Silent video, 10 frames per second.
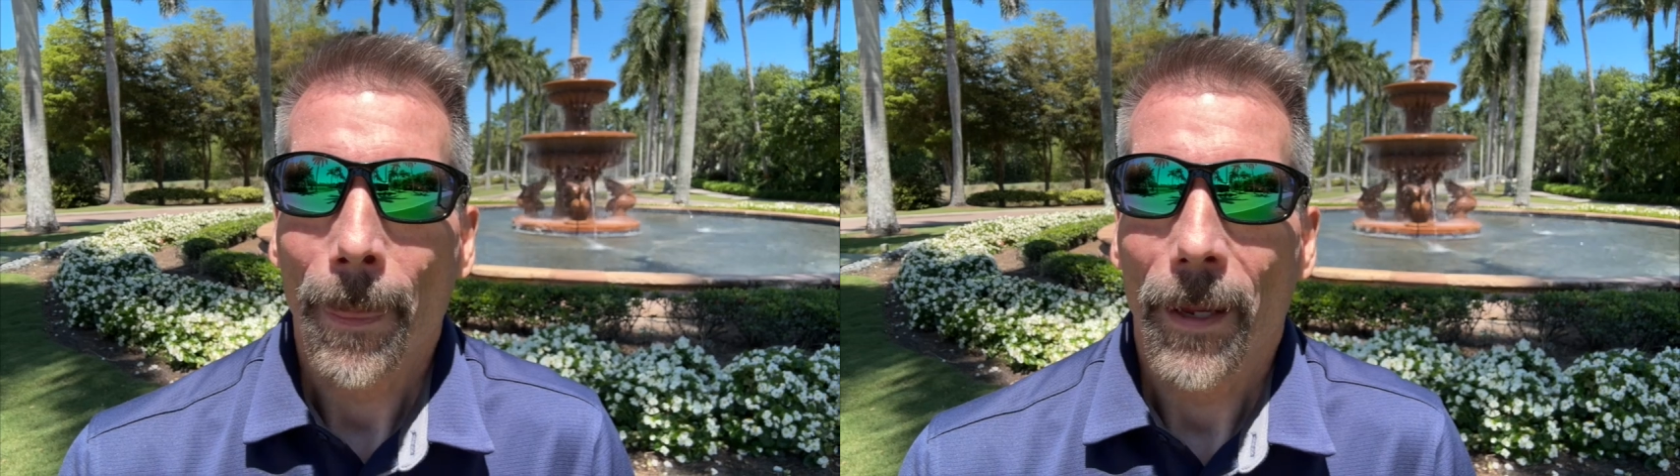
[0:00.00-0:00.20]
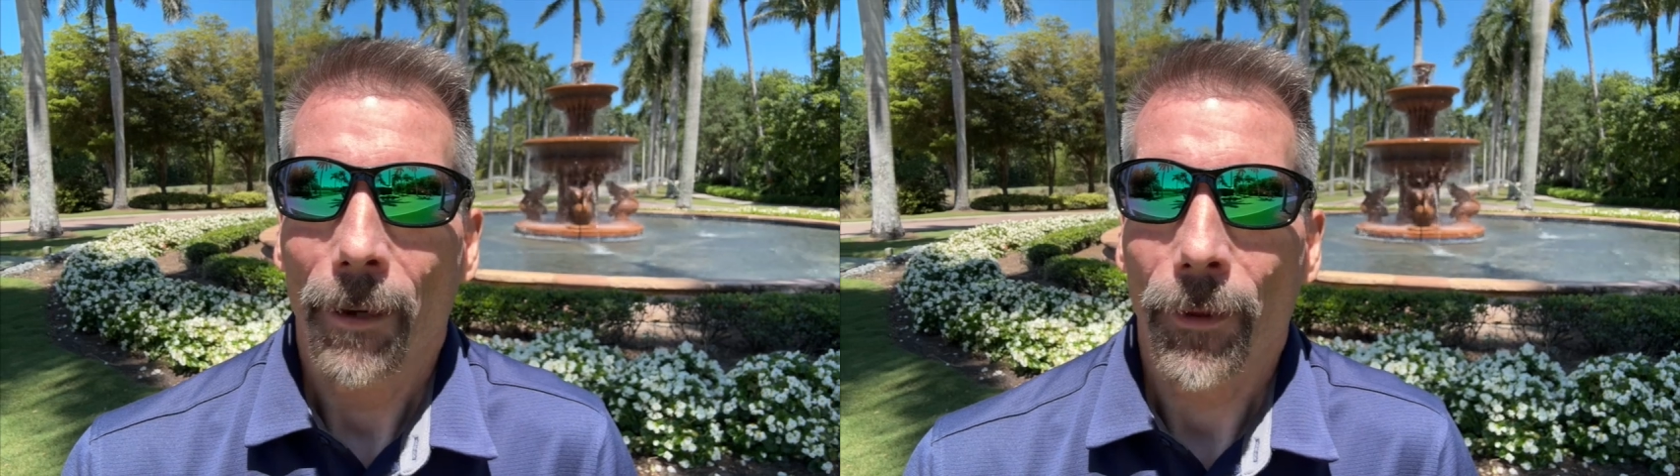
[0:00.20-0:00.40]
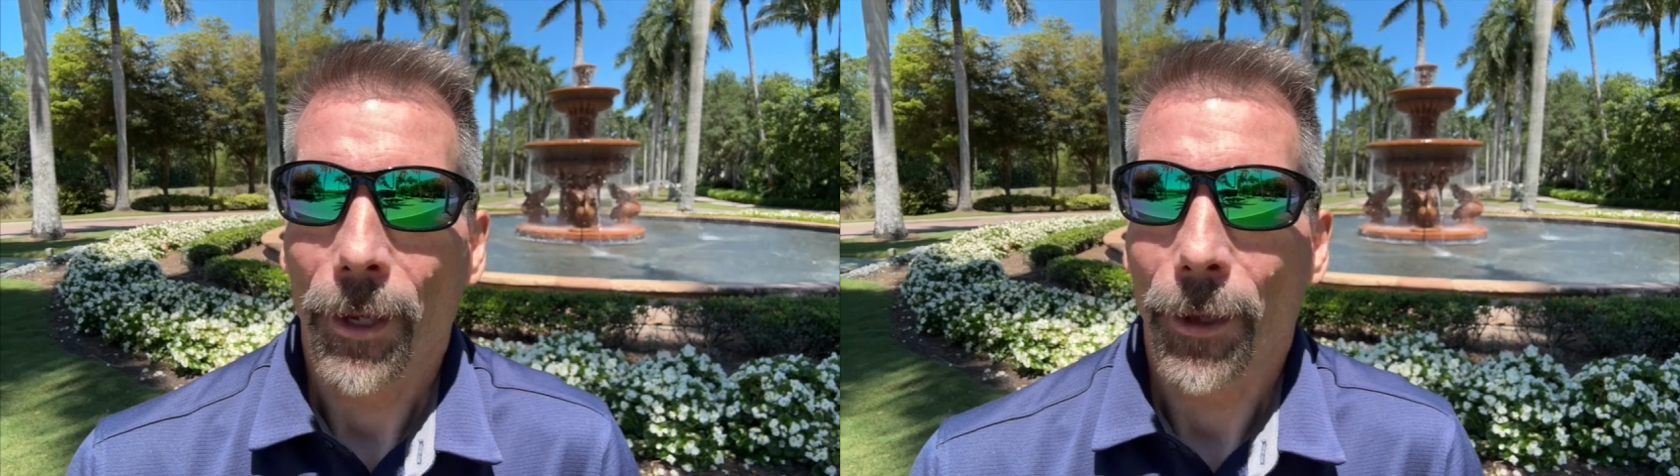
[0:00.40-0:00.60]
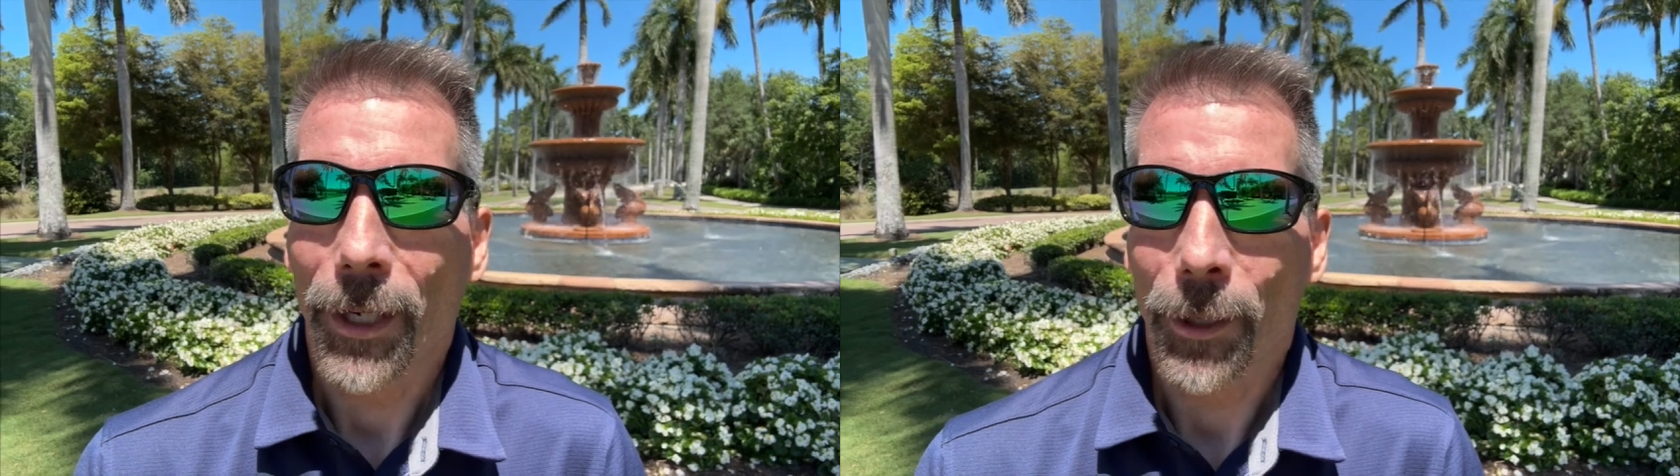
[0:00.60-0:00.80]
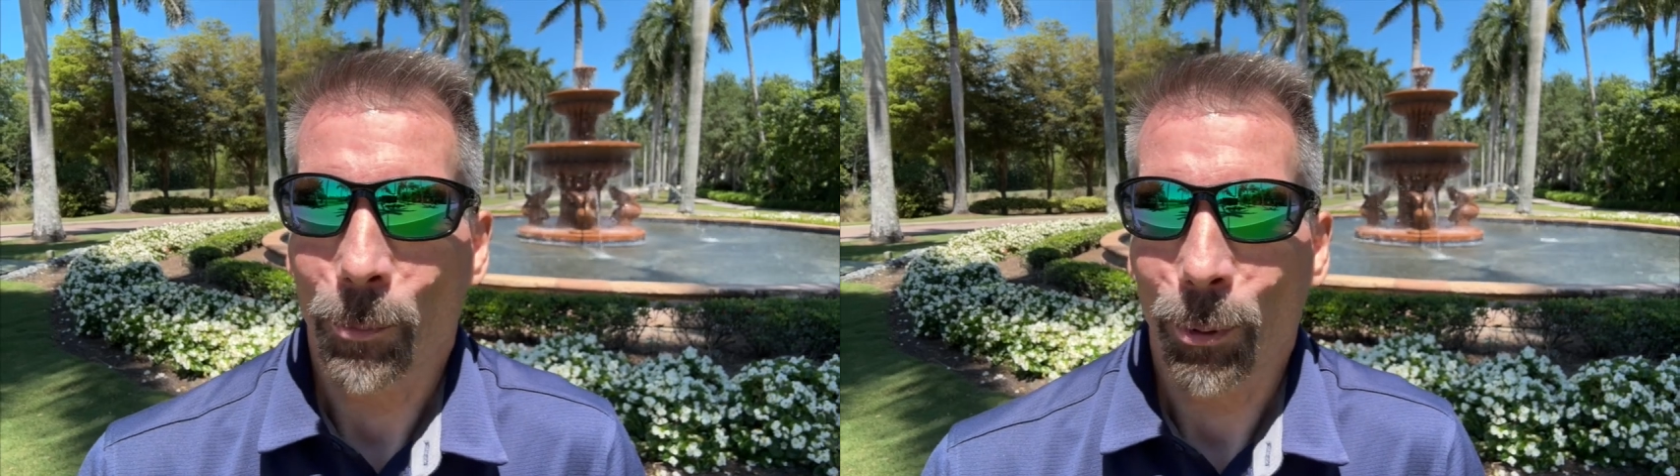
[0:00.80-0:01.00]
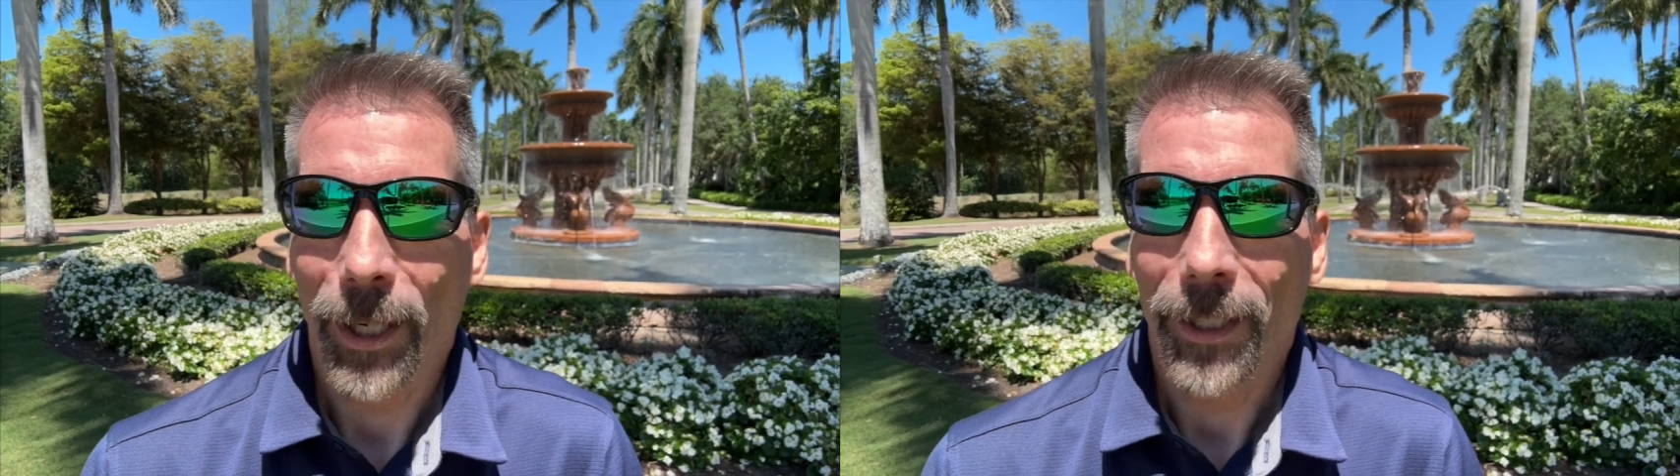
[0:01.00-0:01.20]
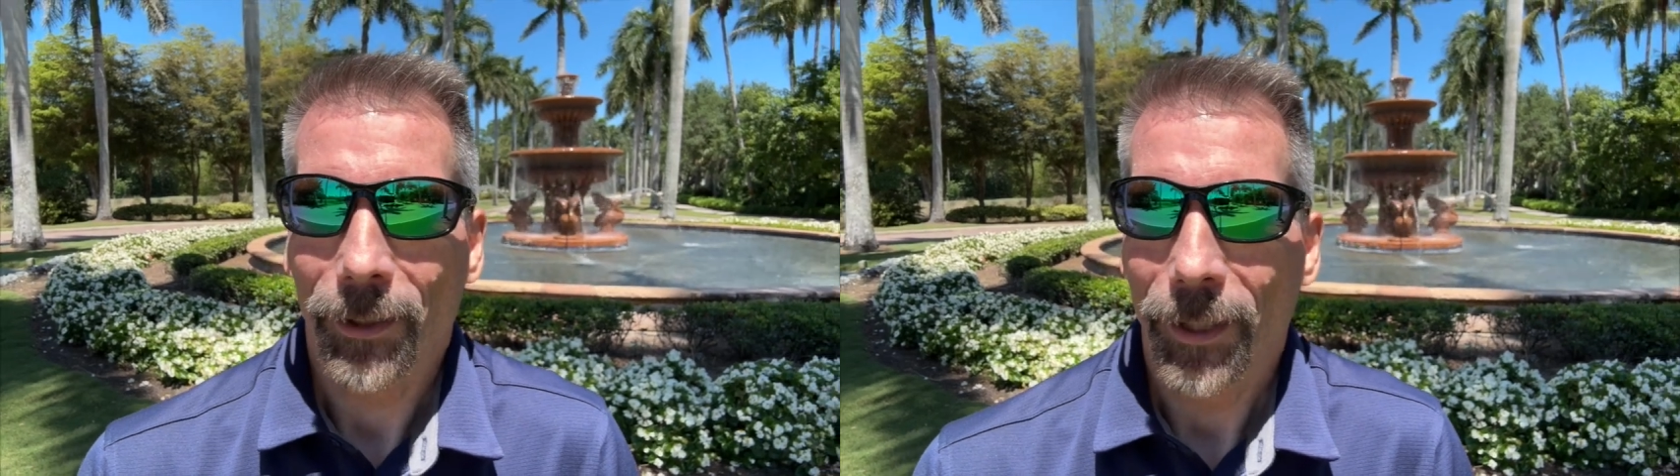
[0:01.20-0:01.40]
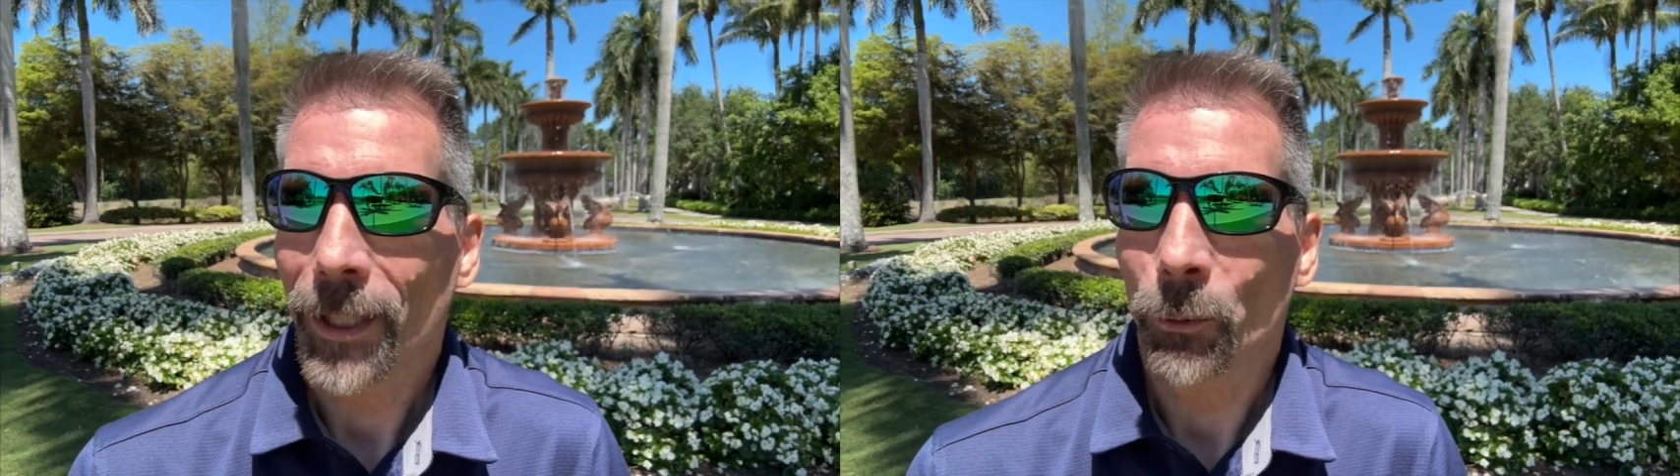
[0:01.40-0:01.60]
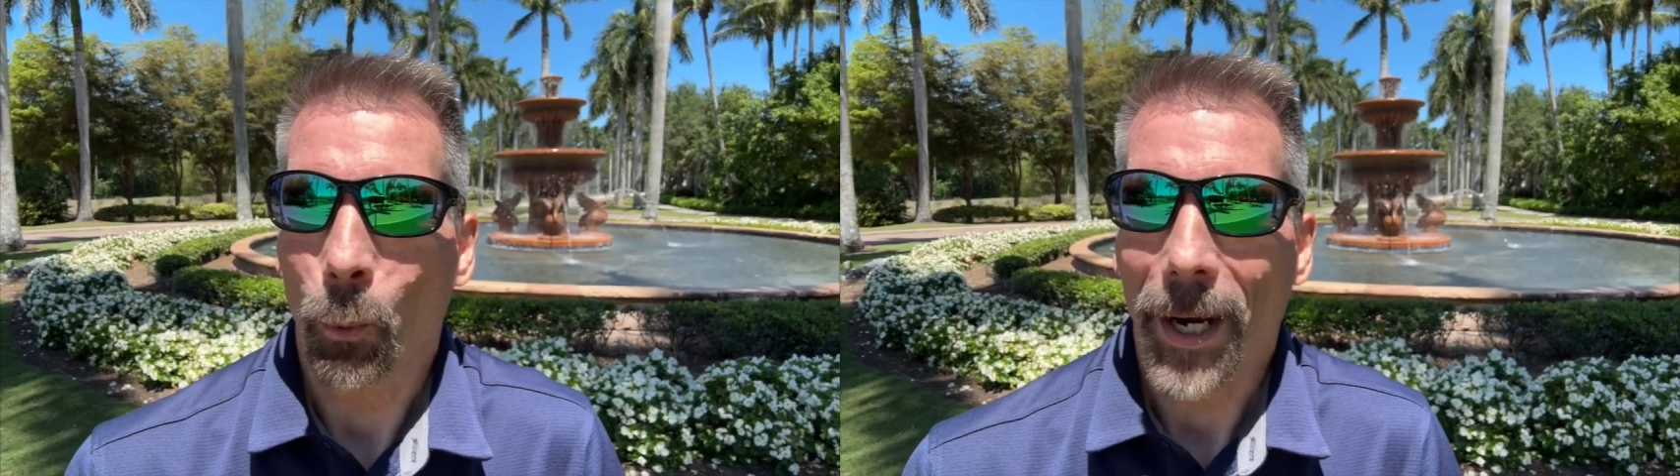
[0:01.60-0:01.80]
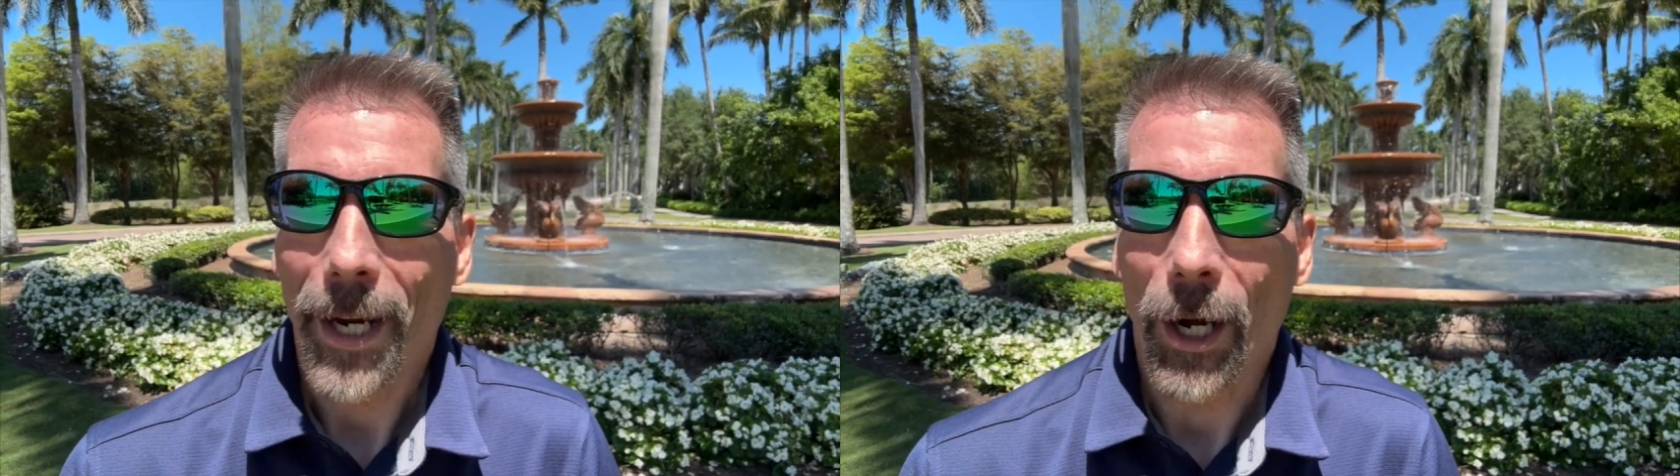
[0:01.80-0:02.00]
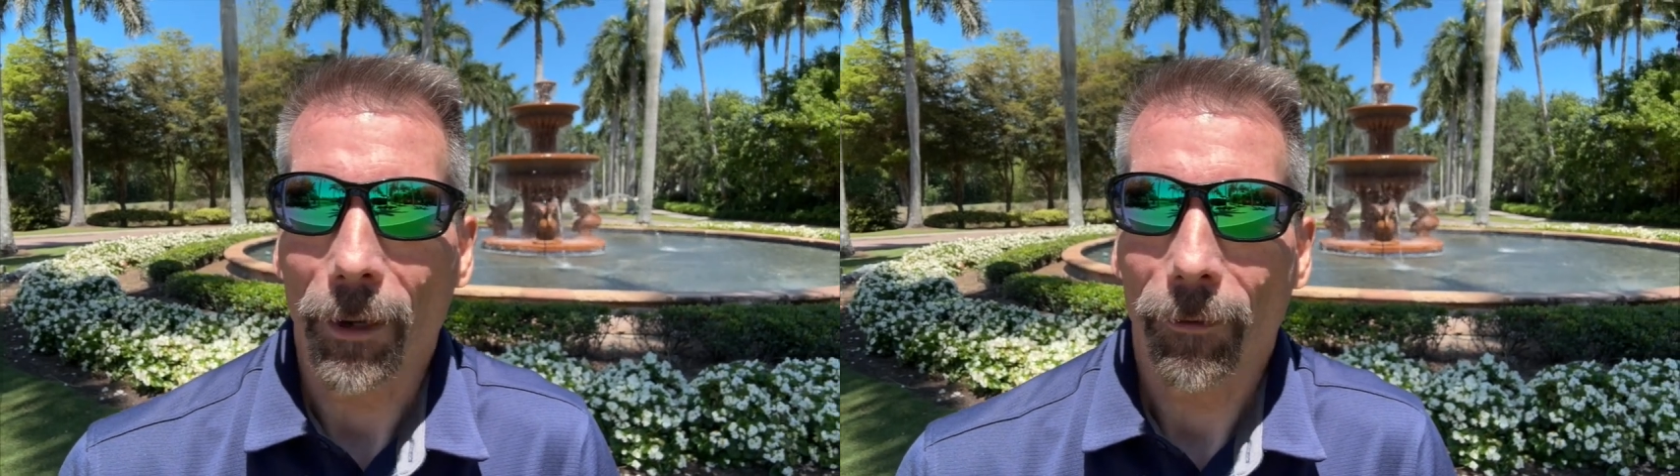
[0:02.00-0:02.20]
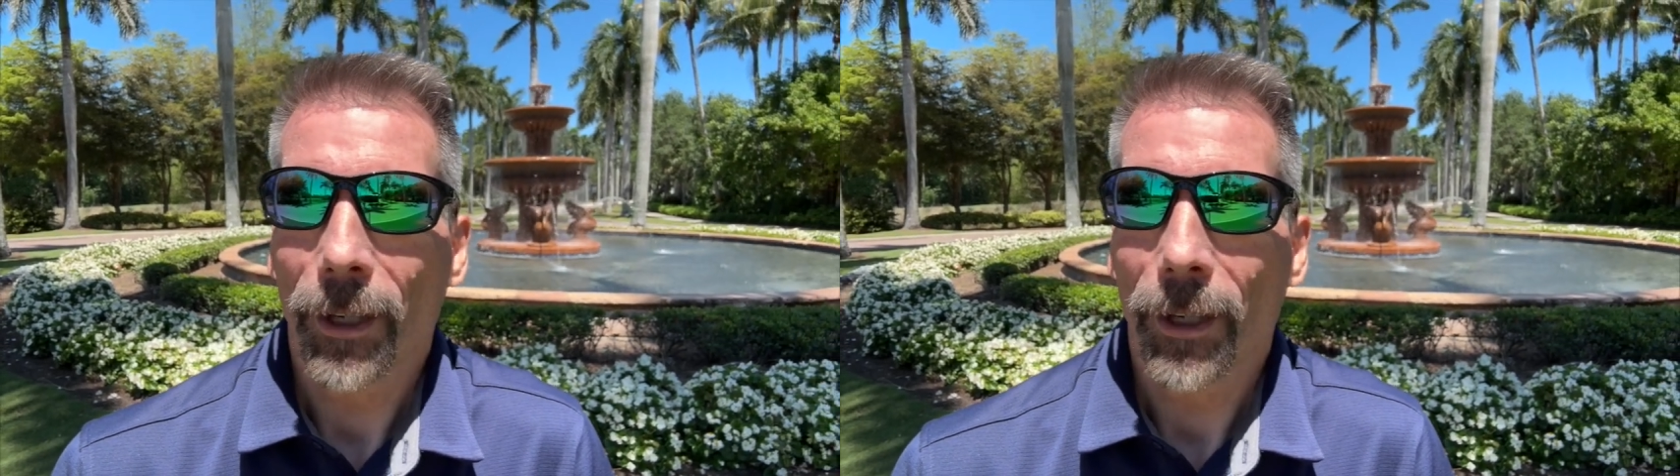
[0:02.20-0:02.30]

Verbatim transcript: If they think your price is way off,